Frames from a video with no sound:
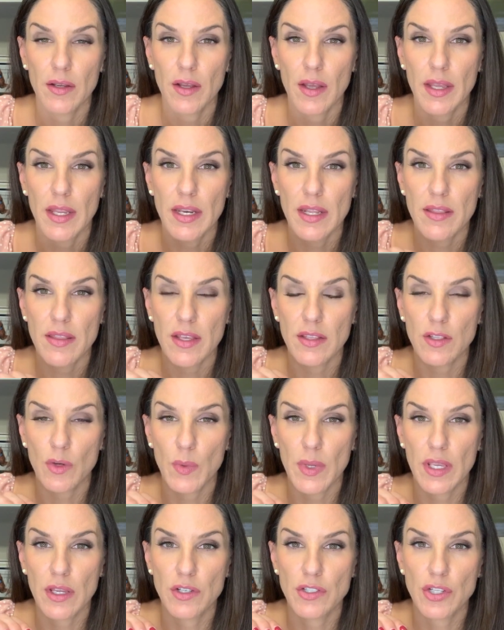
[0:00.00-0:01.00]
anything that we
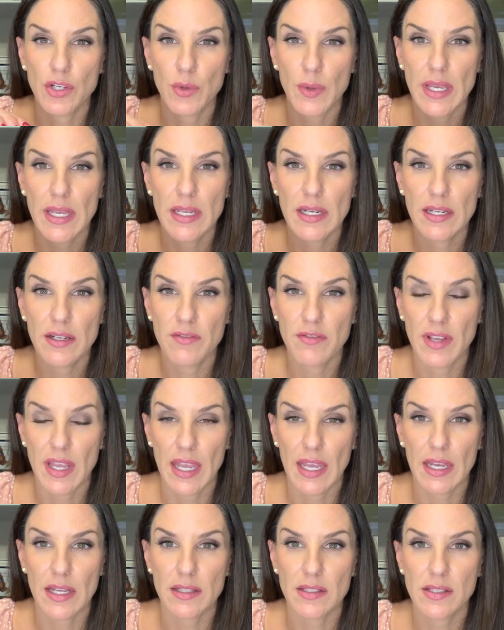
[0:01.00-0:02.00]
can do in
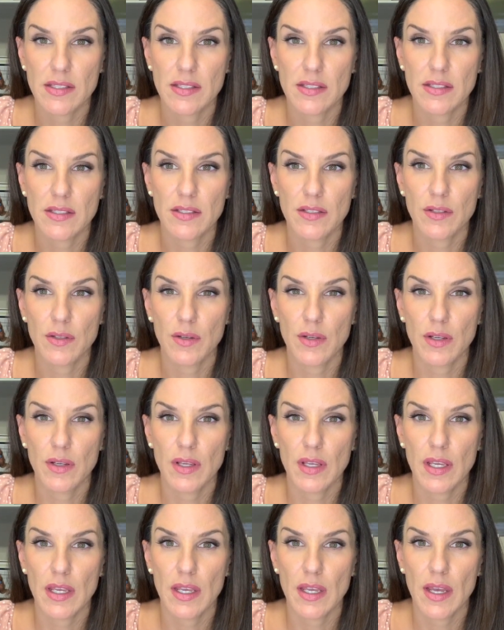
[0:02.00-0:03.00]
advance,
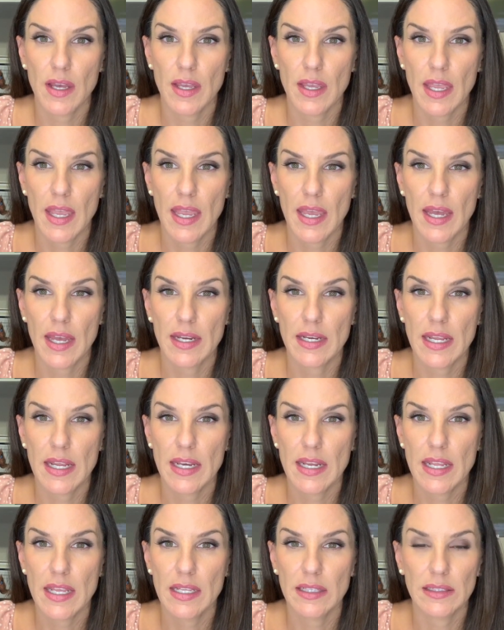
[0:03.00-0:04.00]
and
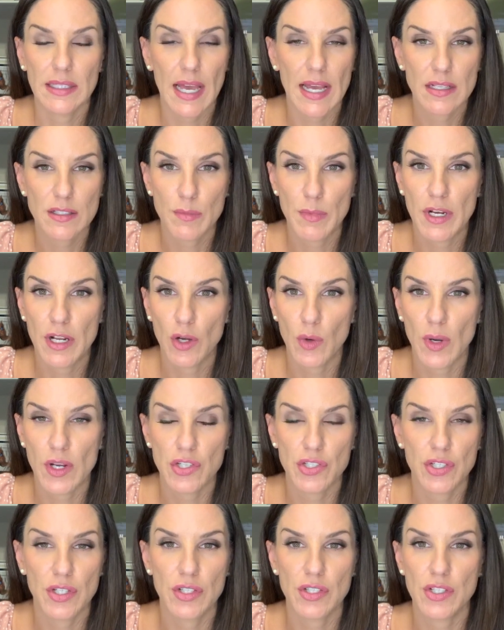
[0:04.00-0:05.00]
any last-minute
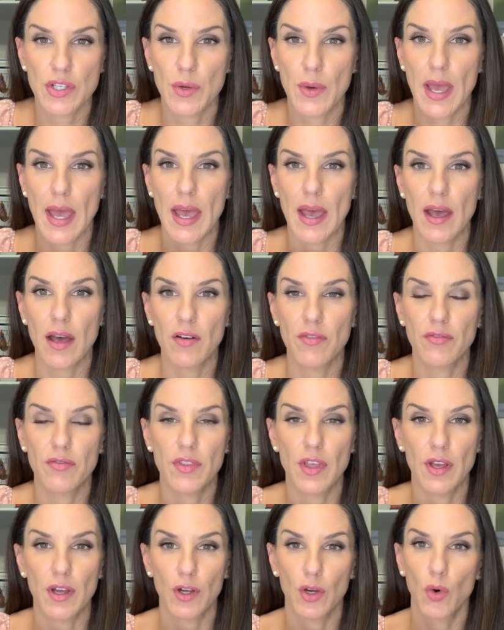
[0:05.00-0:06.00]
questions you have,
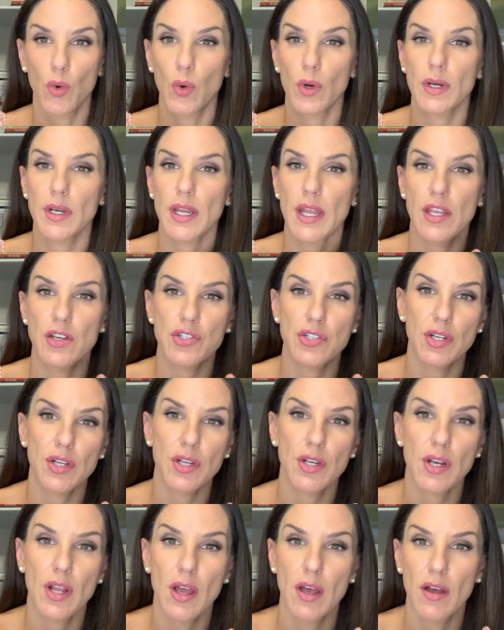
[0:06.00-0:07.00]
the
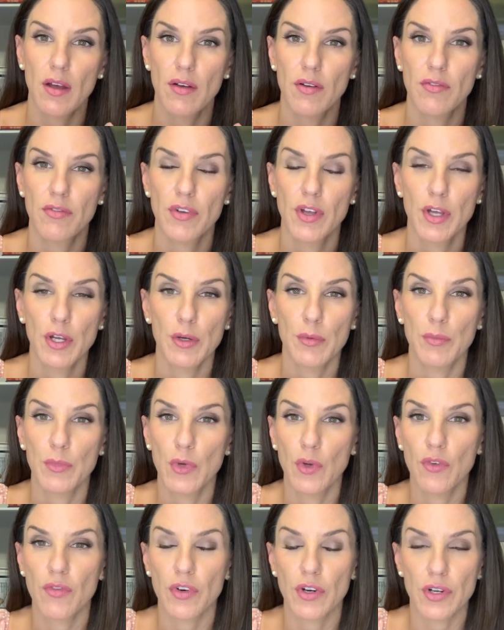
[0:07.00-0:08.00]
coordination of
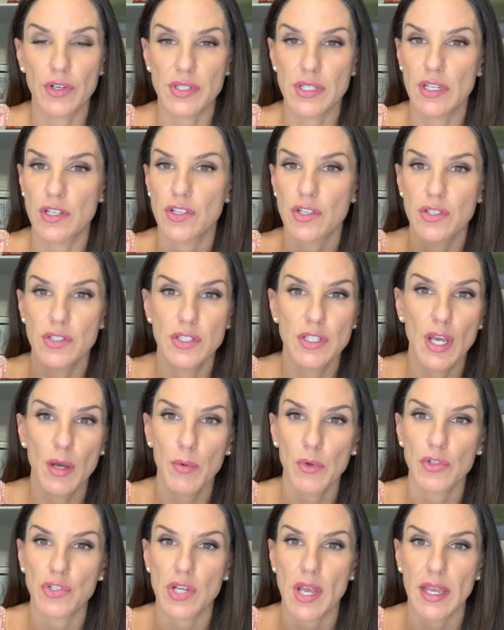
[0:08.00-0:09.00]
movers and just
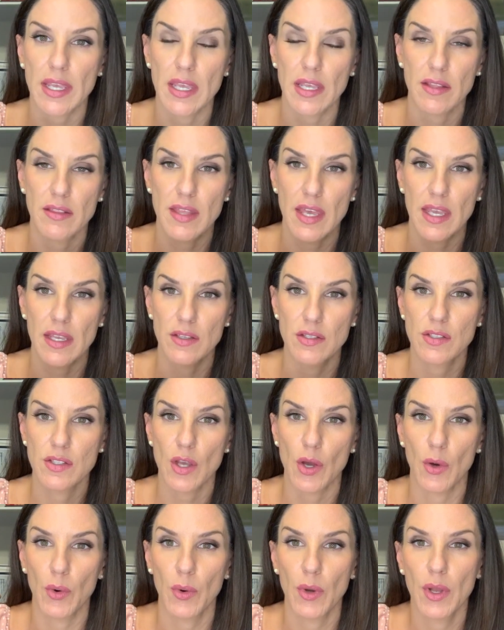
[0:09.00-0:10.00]
double-checking things.
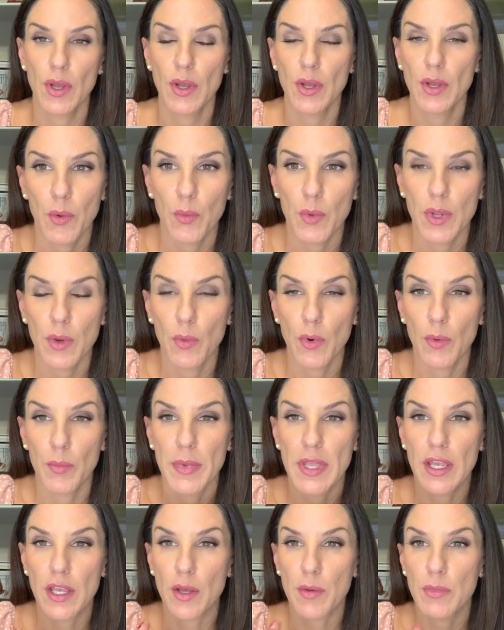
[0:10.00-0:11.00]
So we will
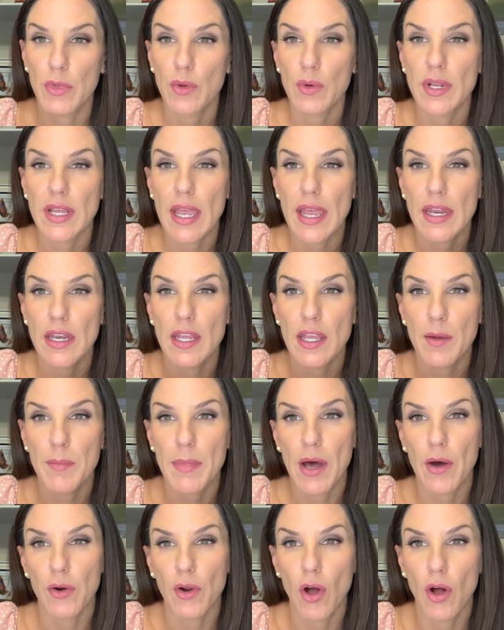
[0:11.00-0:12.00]
be communicating
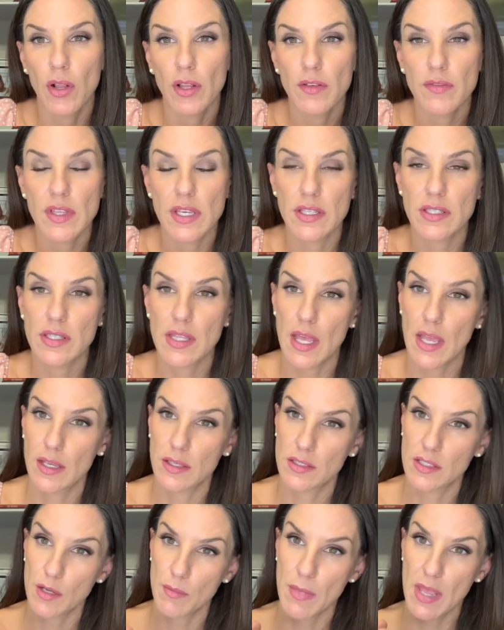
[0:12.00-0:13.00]
about all of these
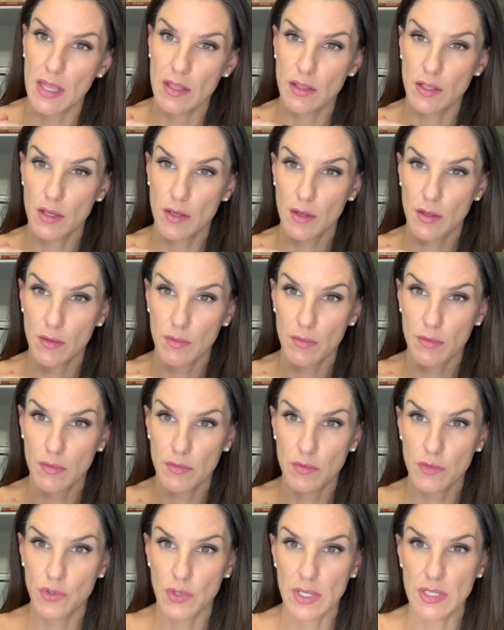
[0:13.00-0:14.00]
things to make the
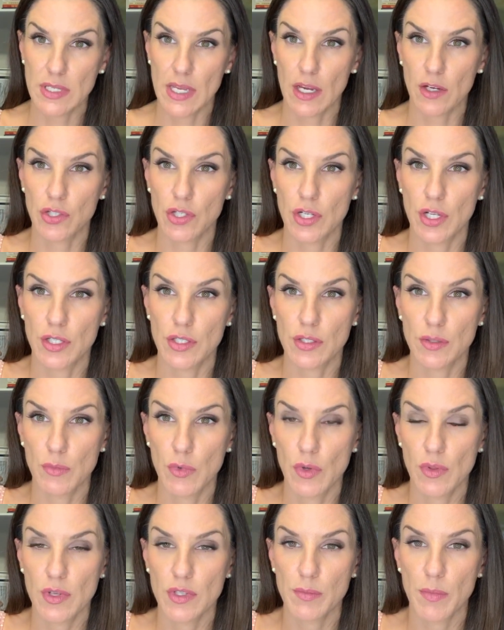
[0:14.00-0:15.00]
transaction as
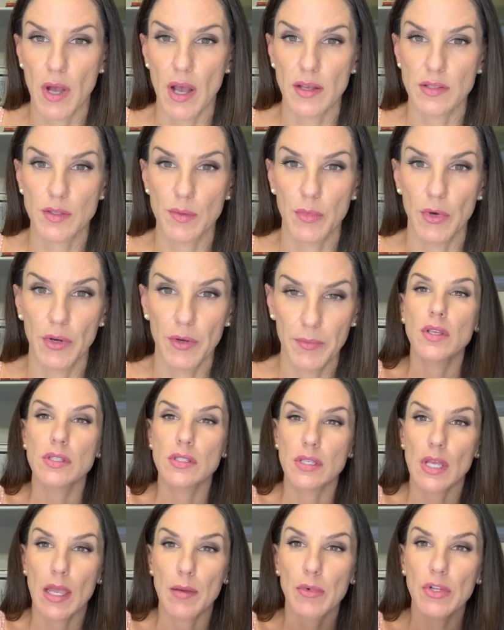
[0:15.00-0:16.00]
smooth as possible.
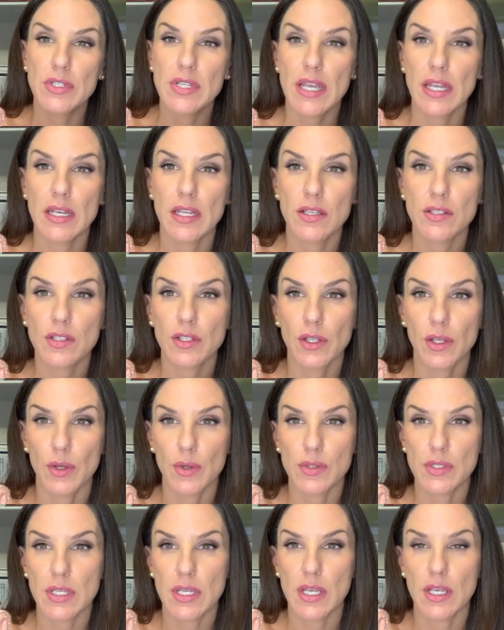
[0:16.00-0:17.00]
Simultaneous
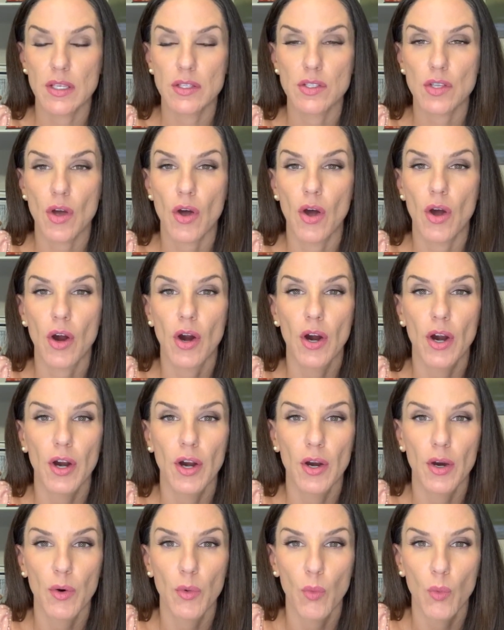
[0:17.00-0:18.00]
closings
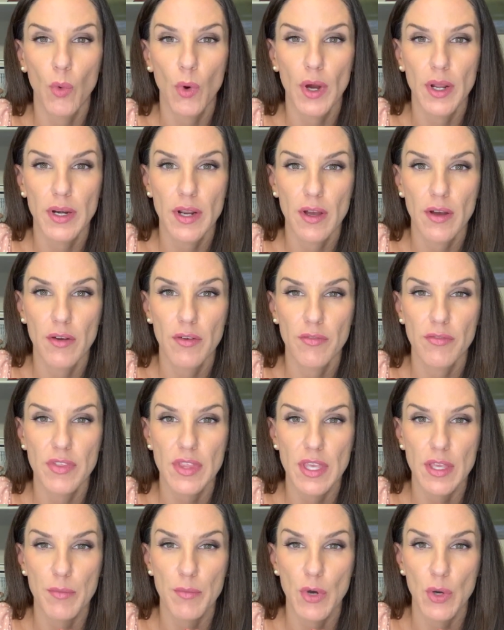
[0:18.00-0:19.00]
are one of
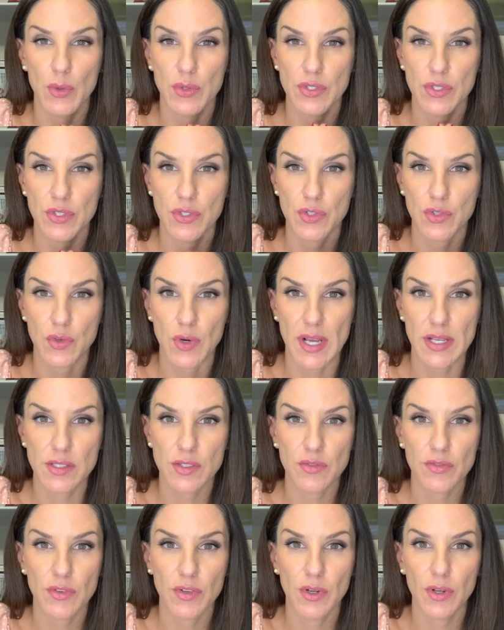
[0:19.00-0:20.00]
the most
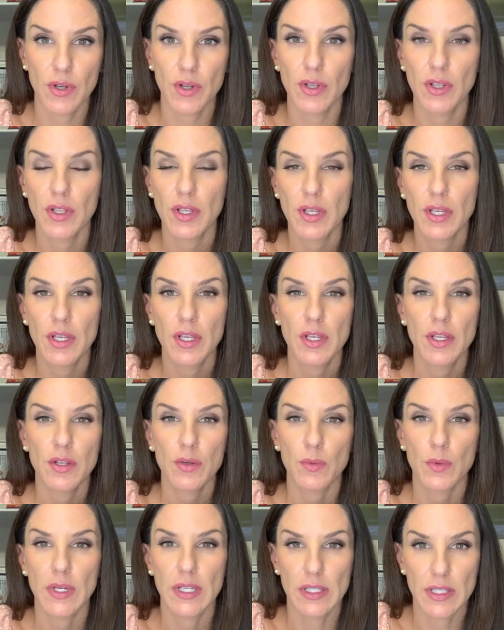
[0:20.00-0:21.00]
stressful
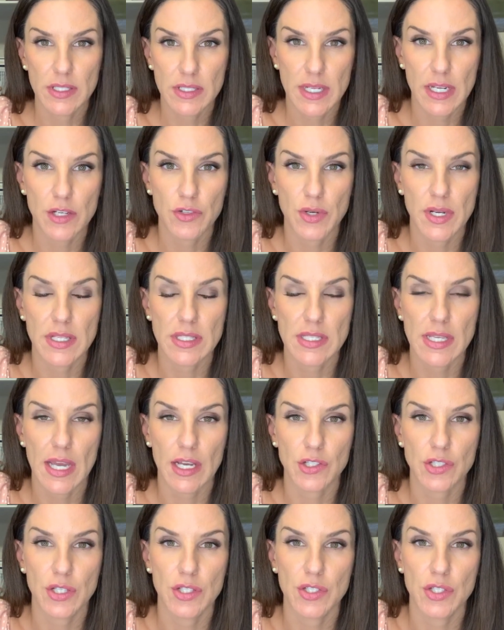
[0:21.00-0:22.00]
real estate
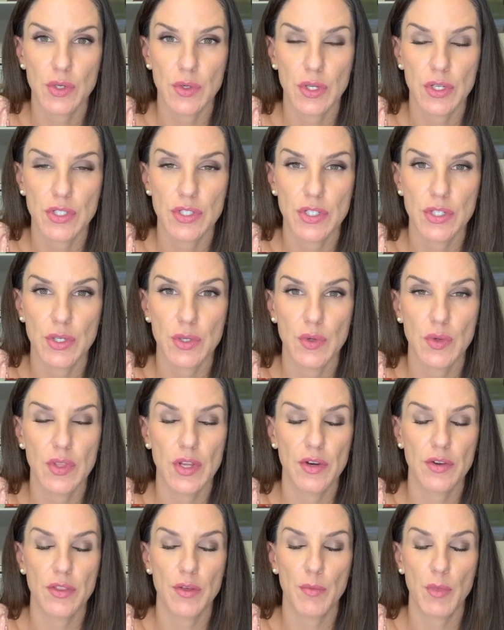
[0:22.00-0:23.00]
transactions you can do.
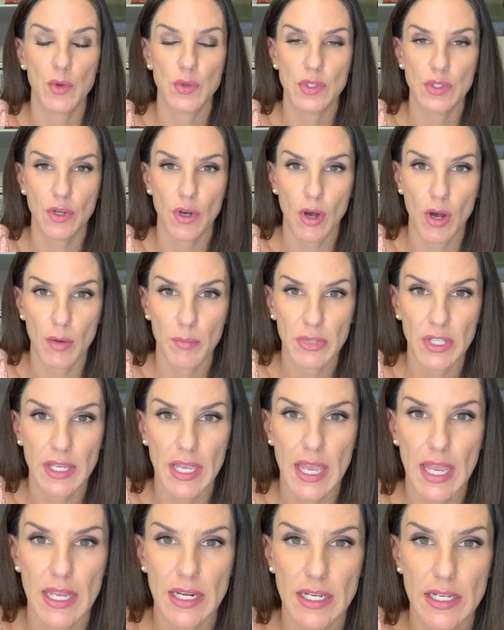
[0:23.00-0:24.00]
They're the most
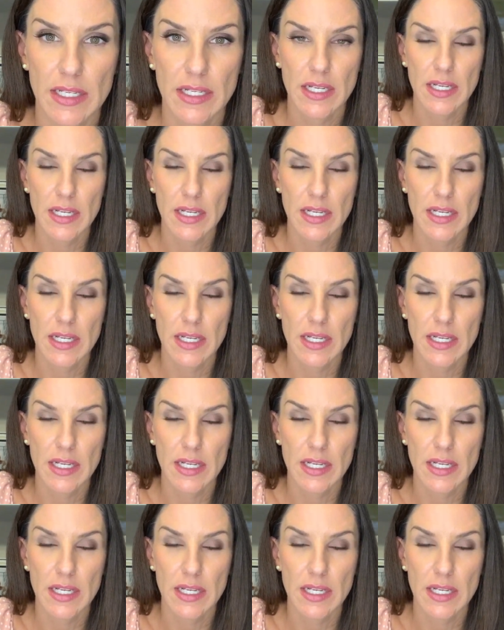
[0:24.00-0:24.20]
complicated,